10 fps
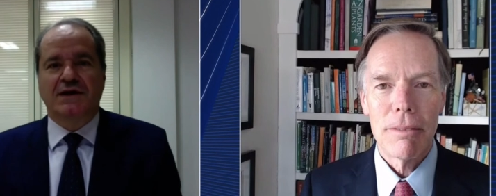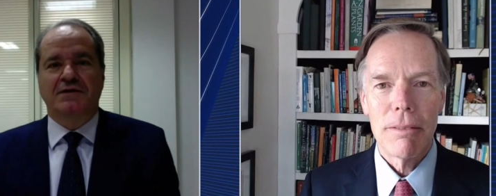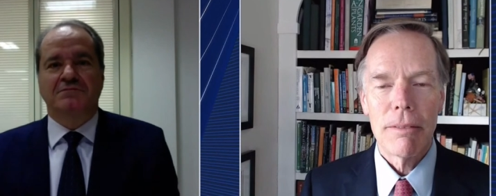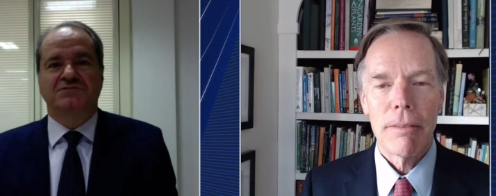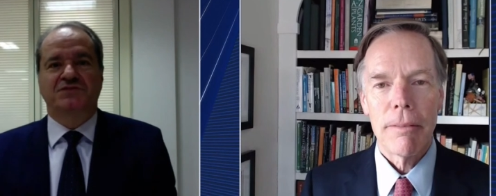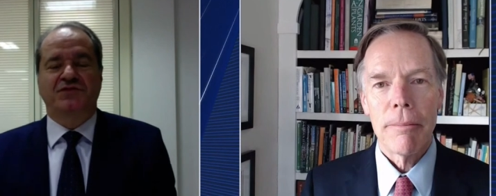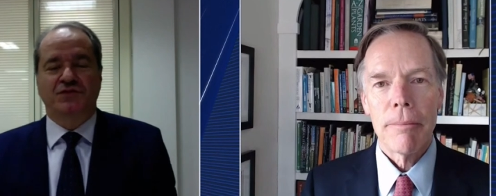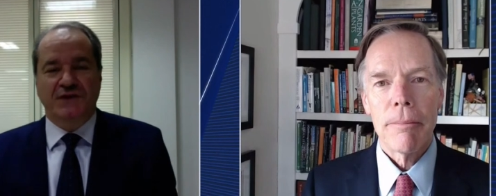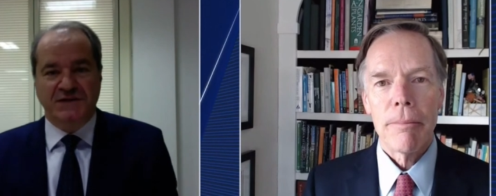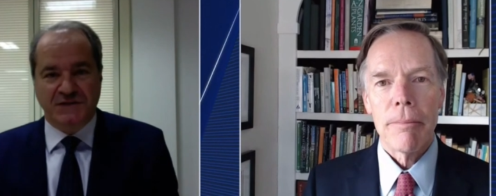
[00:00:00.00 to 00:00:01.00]
Speaker 1: A
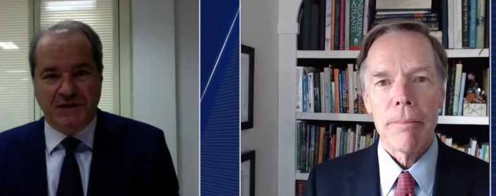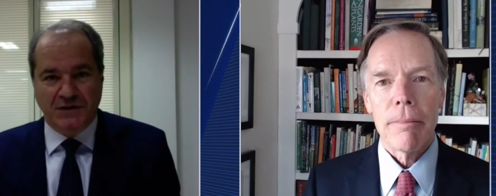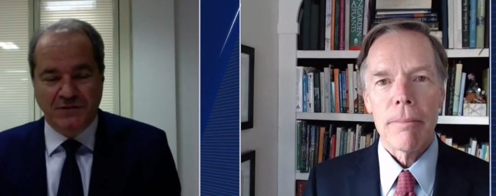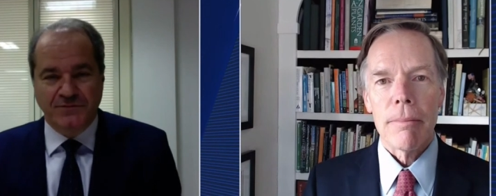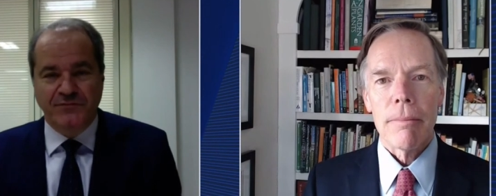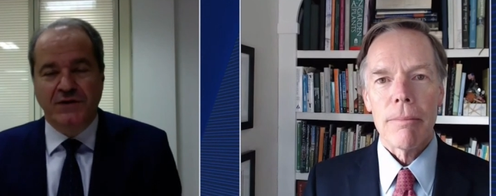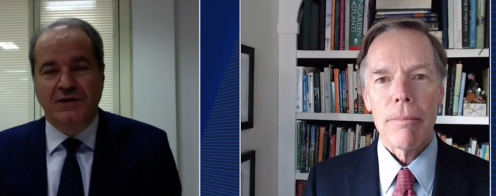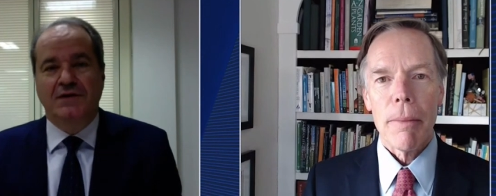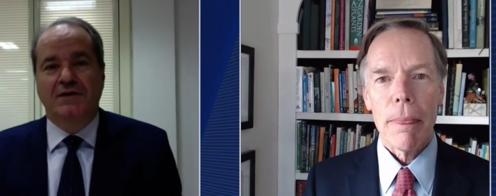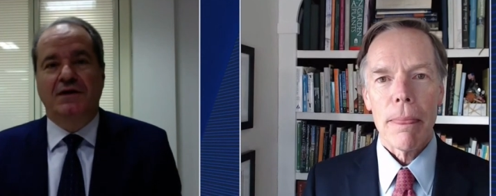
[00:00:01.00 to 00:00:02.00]
few days ago,
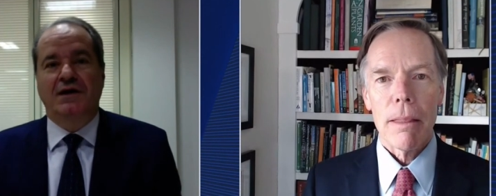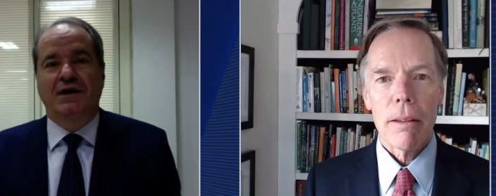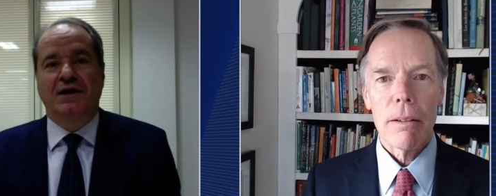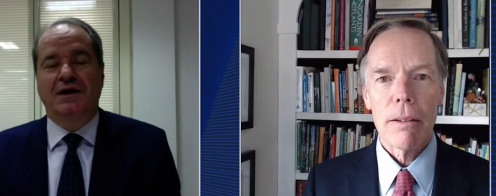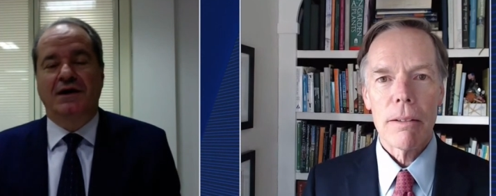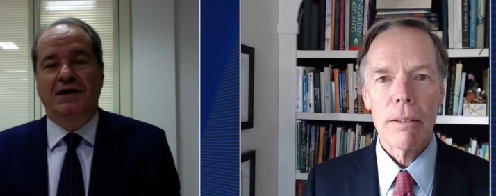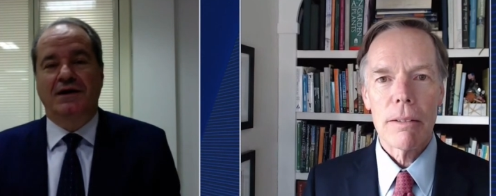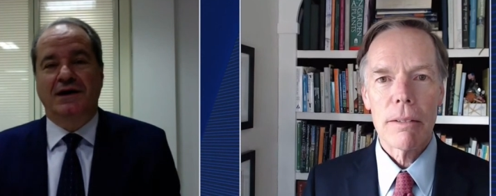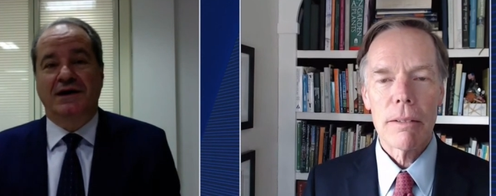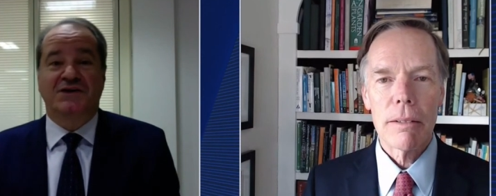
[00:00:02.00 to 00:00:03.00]

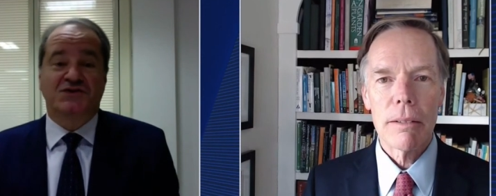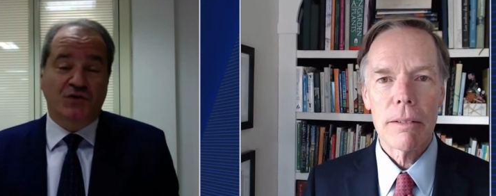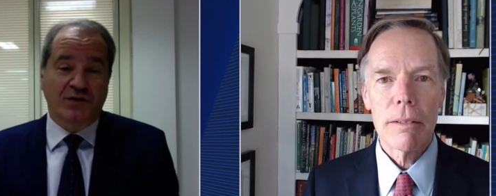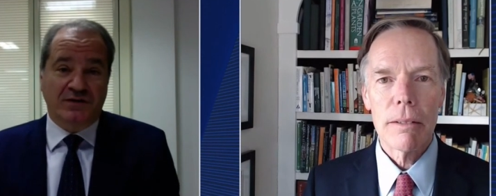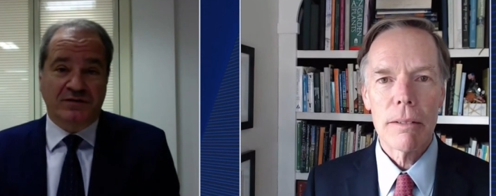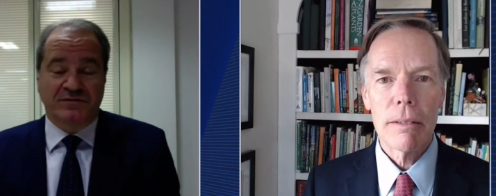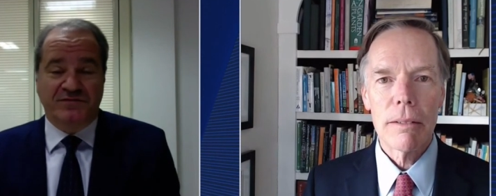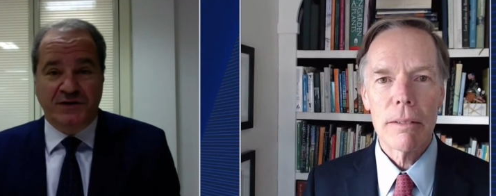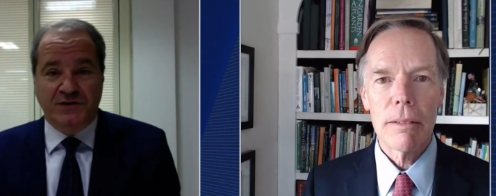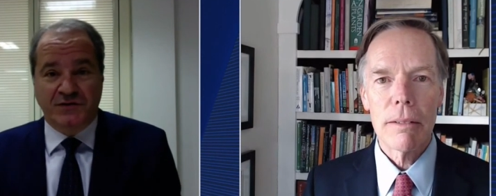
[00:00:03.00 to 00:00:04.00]
a historic
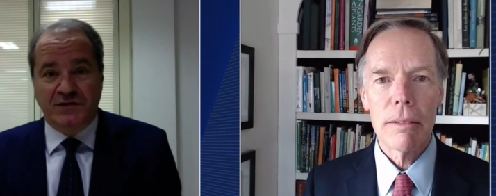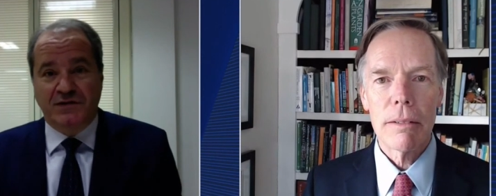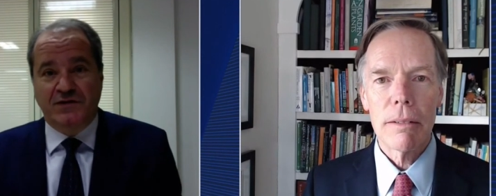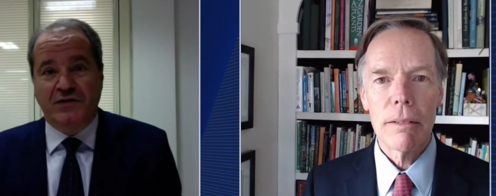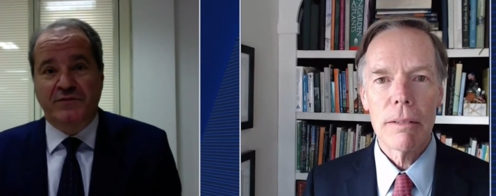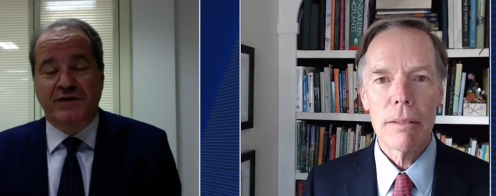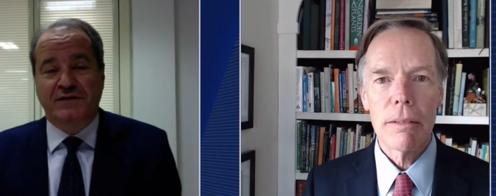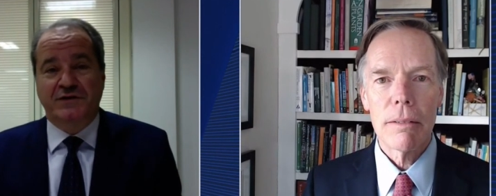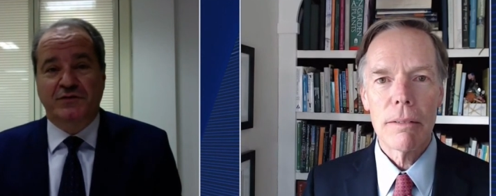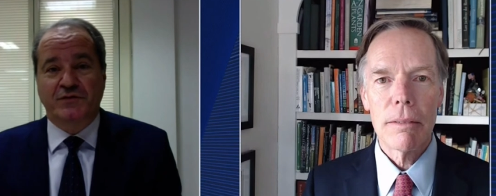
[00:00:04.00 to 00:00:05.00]
figure in the
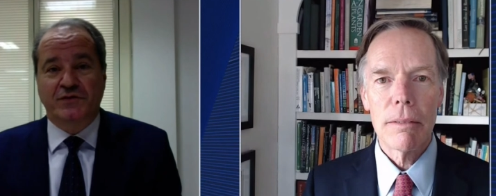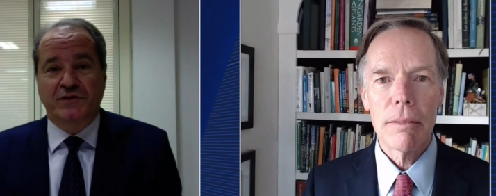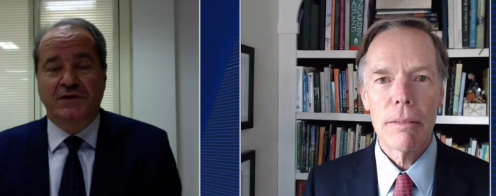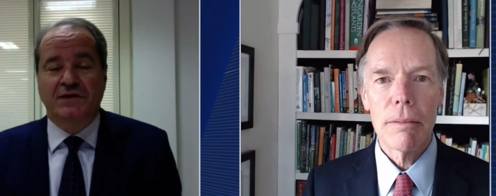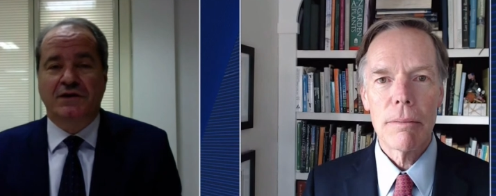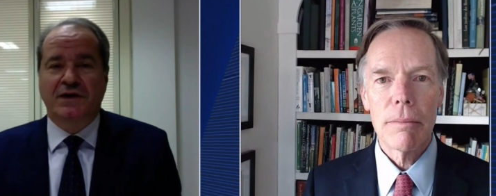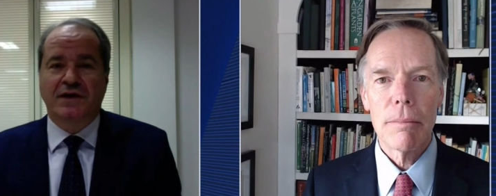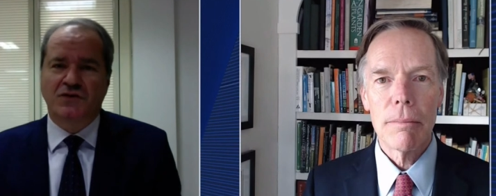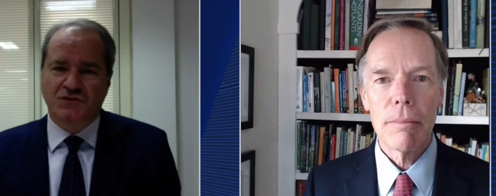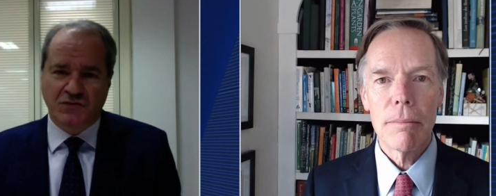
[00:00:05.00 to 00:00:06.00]
Greek-American community
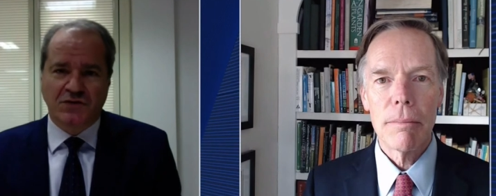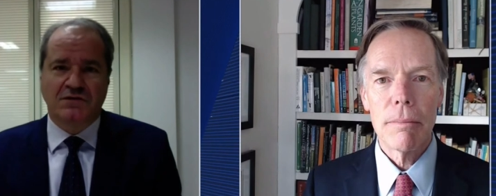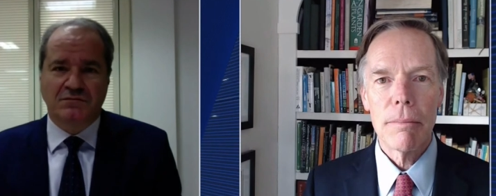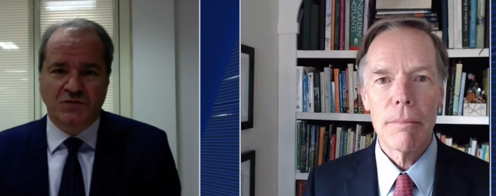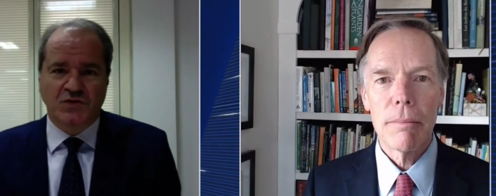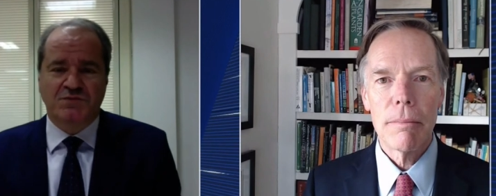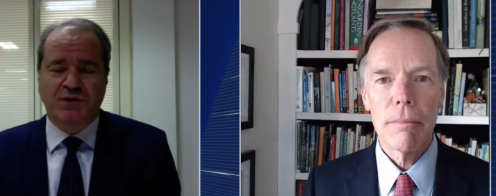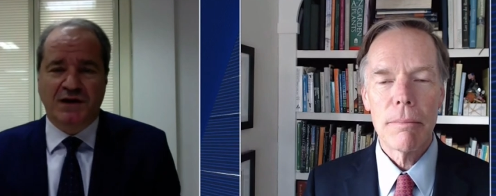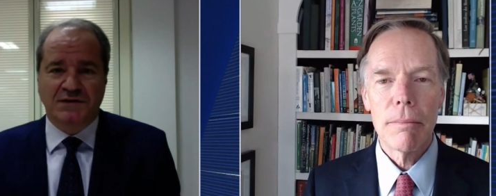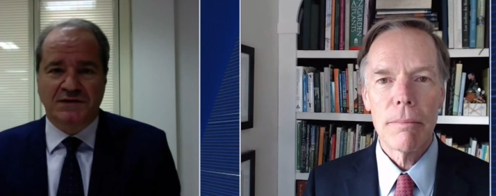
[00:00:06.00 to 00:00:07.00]
and also in
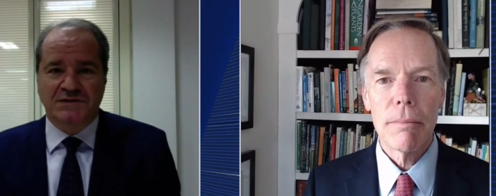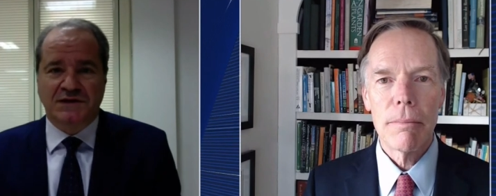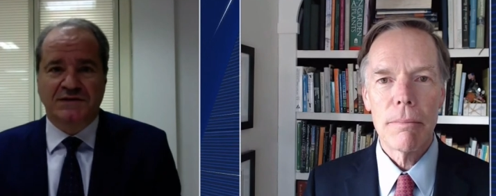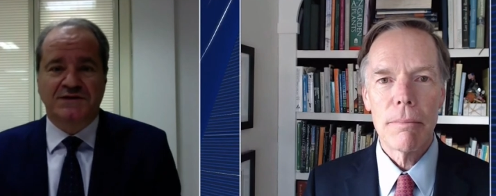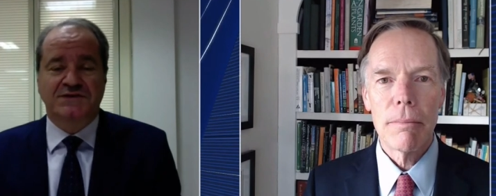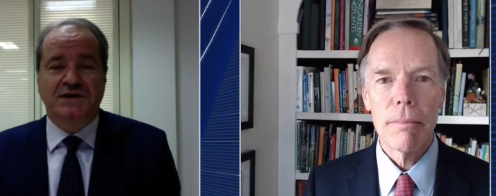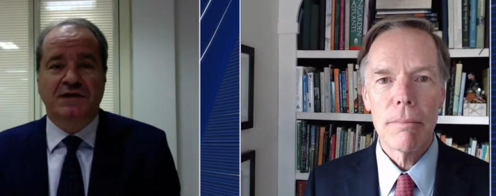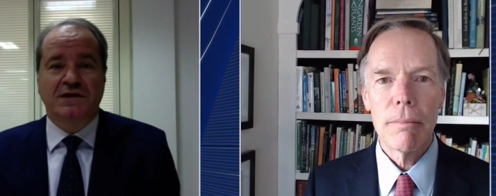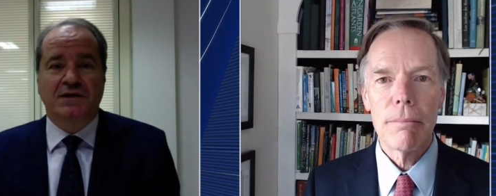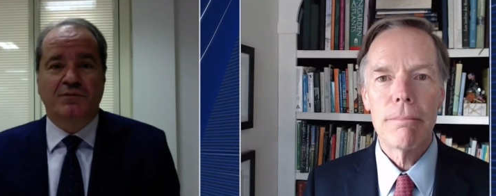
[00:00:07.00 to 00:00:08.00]
U.S. politics, I dare
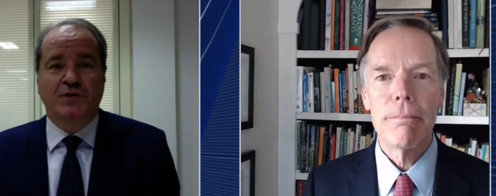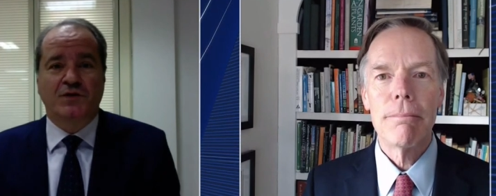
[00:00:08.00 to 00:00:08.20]
say,